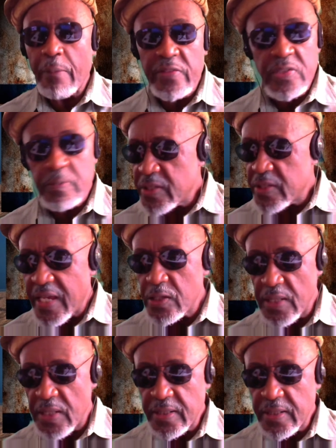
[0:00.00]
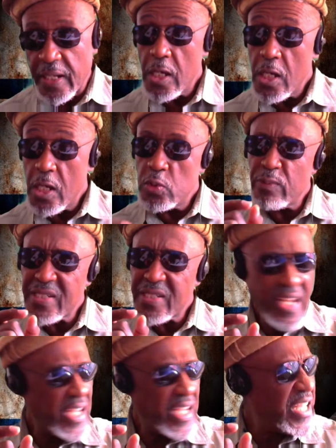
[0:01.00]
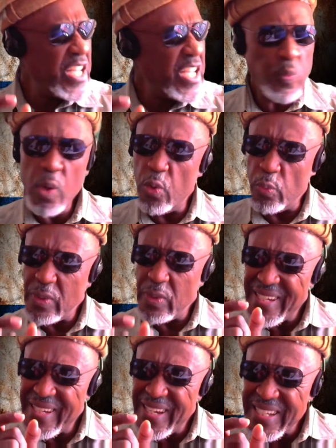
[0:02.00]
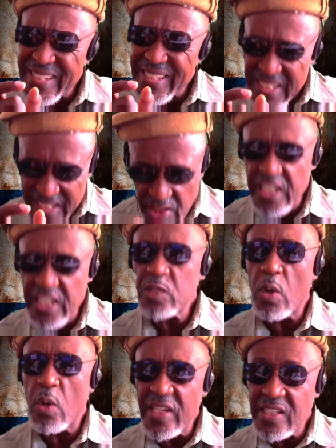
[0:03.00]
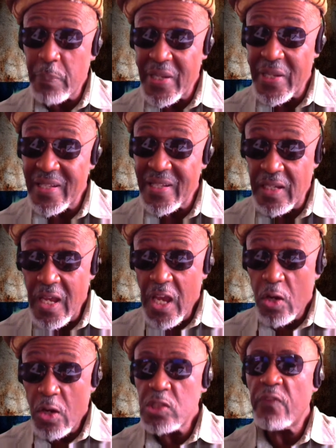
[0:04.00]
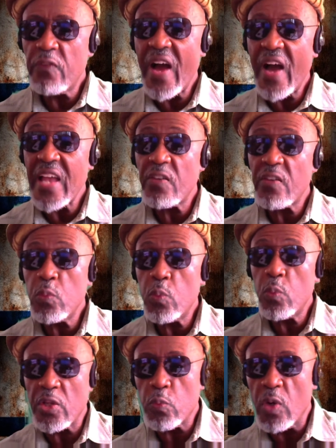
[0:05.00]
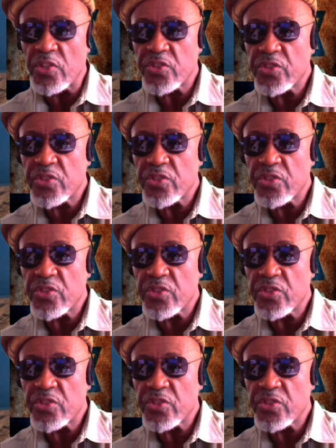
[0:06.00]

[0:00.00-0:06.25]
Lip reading: You can't do it like that. You have to recite each word, each word independently, because you find yourself you want to rush,